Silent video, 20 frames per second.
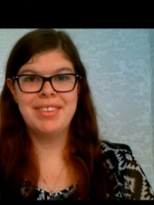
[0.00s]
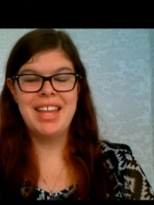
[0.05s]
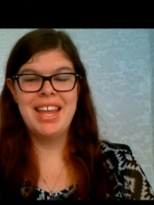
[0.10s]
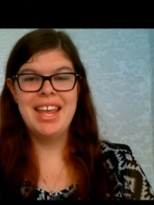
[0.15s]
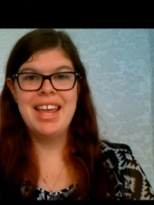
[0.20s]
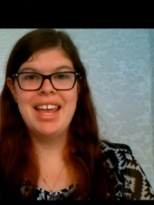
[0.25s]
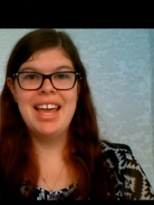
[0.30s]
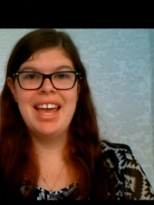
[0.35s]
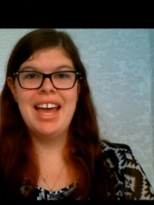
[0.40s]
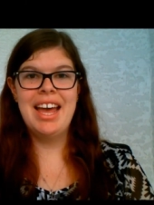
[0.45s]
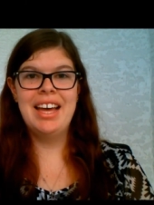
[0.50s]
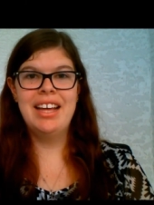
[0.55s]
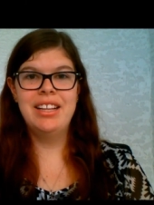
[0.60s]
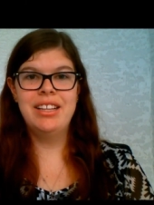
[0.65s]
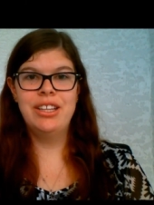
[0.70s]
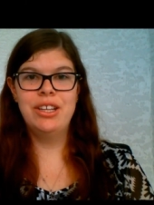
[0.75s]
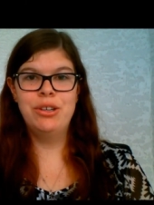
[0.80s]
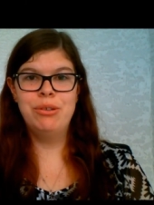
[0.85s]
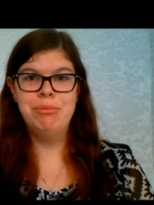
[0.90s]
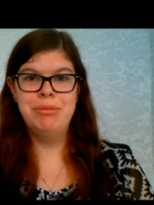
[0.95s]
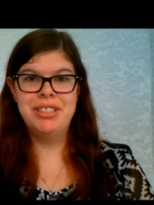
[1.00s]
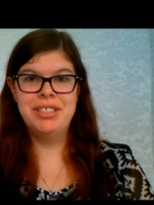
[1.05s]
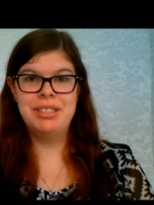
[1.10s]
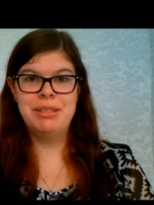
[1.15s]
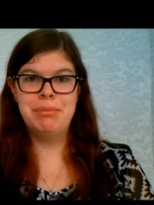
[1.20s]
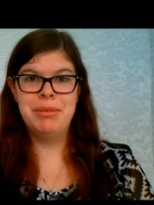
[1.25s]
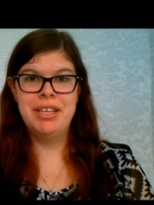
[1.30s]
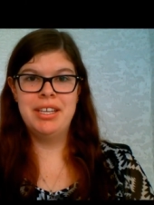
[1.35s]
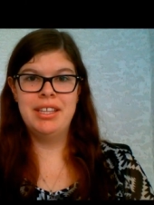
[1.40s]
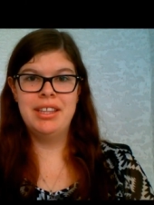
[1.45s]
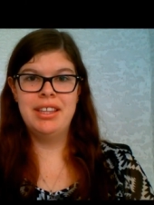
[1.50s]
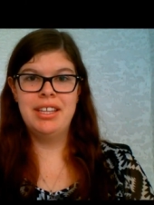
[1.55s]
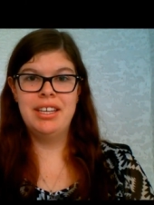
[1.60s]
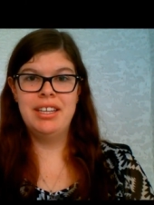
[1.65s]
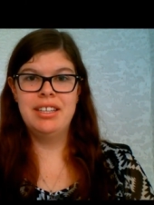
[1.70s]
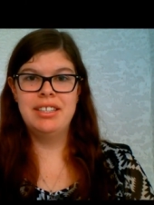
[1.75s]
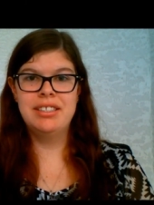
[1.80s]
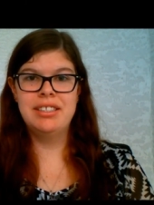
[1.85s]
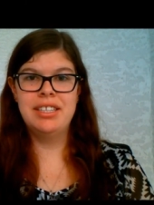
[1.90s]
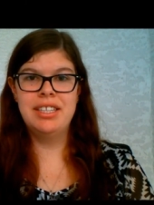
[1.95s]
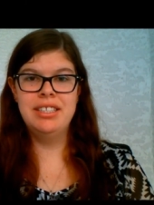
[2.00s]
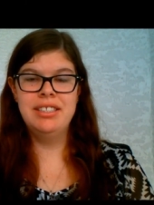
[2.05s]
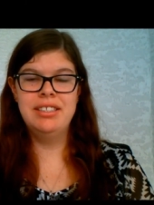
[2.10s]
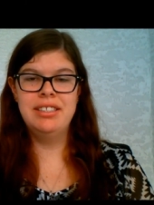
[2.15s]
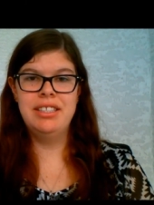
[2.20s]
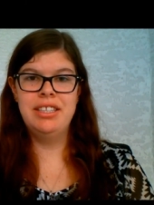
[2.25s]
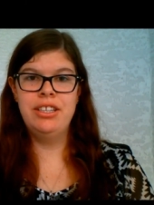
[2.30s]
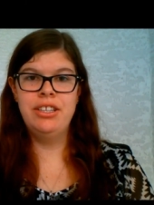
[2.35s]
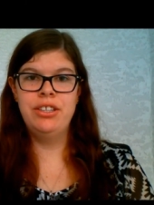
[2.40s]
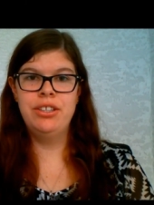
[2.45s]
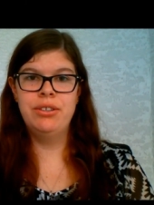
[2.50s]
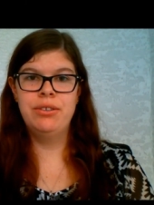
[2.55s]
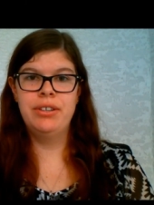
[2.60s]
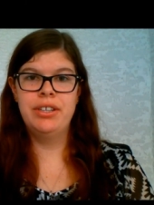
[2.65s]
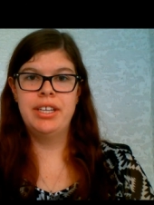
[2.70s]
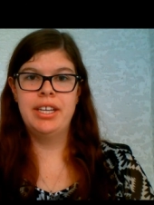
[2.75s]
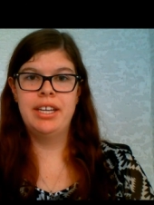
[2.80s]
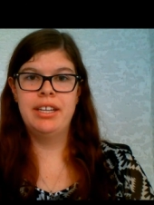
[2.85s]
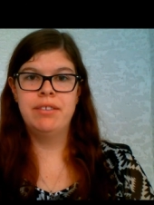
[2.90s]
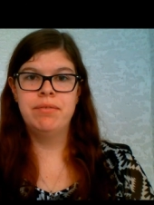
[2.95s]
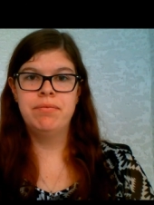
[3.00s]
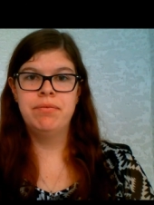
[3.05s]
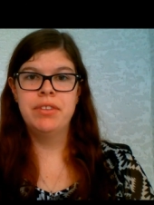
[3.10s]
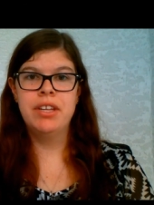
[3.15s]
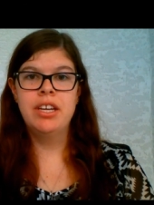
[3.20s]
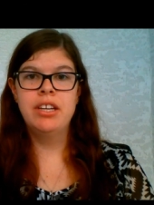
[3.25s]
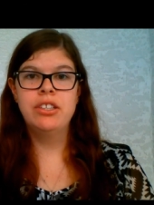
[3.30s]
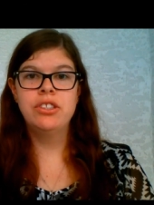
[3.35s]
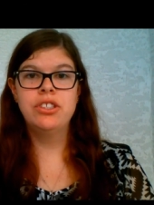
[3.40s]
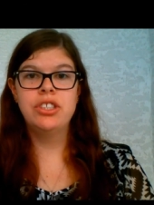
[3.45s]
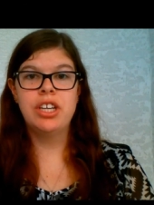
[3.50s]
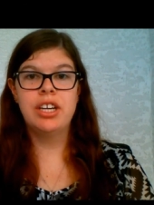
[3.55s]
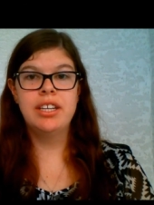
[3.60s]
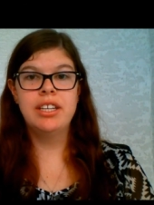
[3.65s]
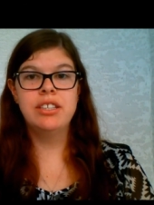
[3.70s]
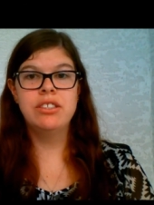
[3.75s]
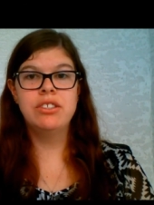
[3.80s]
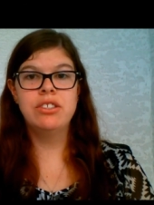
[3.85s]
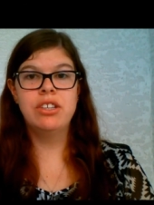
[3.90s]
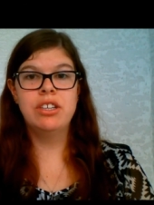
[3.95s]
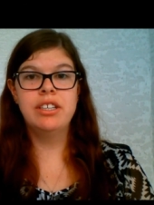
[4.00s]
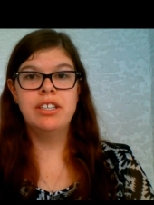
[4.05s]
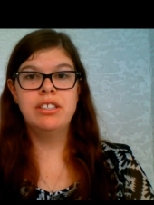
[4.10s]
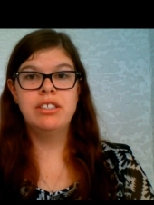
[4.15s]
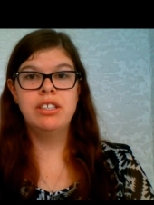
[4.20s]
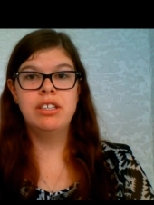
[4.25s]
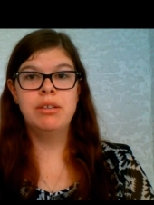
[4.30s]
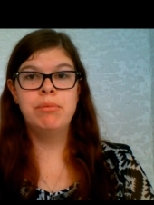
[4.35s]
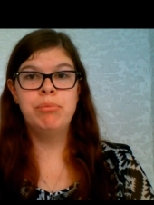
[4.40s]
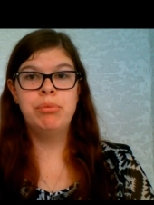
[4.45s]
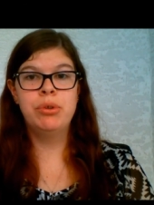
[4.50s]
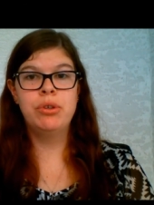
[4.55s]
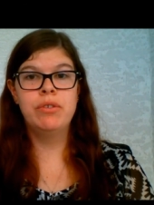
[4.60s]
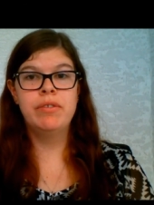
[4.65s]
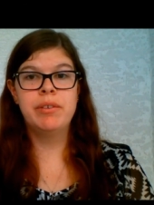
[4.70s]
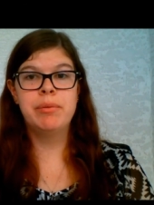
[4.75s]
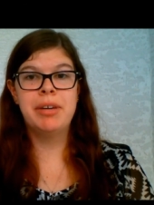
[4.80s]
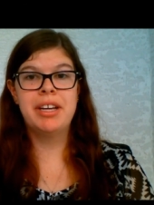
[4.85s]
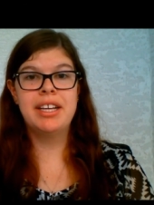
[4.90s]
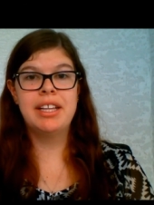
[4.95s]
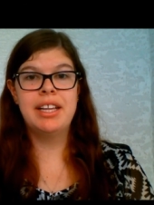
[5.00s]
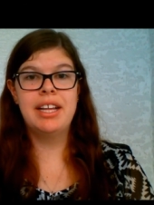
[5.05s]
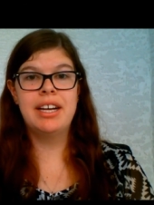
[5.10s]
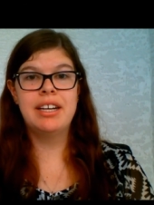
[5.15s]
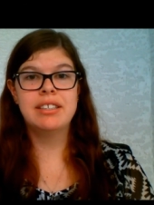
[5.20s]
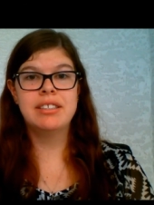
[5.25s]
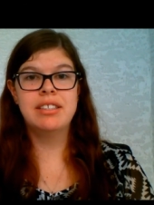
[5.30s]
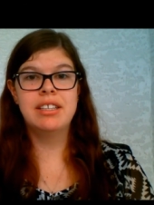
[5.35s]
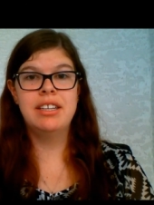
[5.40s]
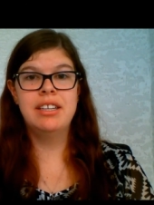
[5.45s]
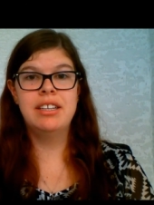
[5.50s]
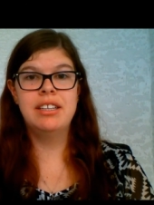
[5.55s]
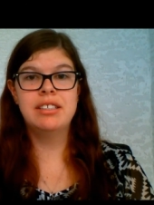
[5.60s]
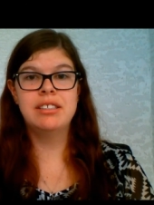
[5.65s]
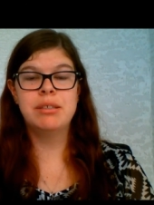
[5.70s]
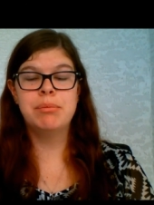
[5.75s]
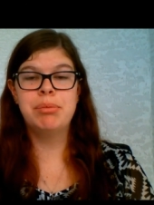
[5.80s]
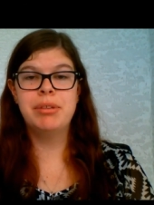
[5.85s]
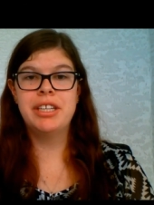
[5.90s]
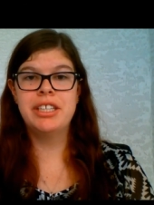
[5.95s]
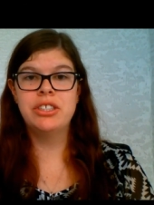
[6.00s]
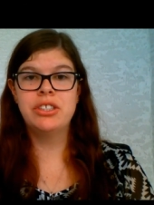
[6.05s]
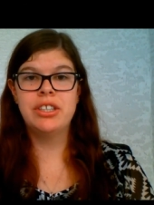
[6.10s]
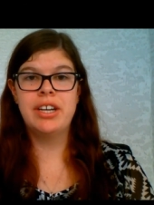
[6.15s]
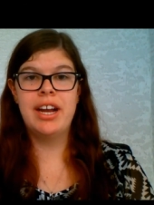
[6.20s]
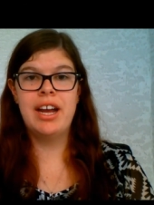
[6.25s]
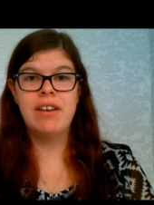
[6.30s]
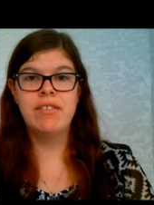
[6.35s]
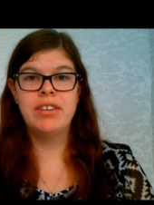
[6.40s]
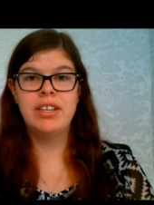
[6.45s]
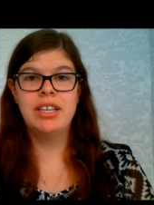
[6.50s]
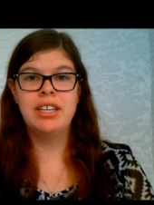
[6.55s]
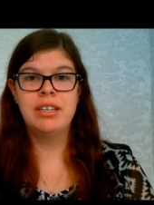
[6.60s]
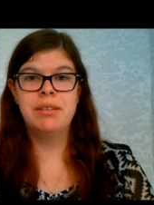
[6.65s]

Hello, Miss Smith. It is nice seeing you again. John has started to improve in my class, and it is a pleasure having him.